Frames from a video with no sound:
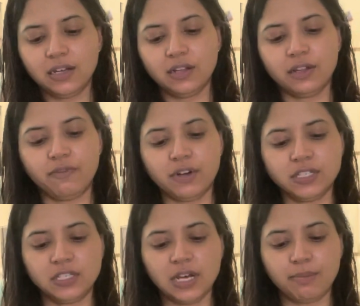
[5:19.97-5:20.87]
the first
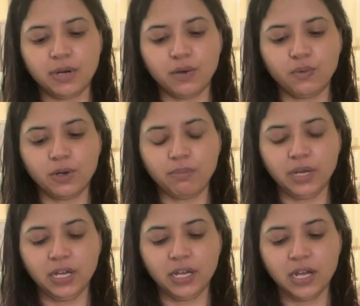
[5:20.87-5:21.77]
step would
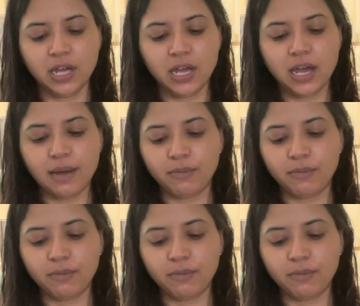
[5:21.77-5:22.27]
be I'm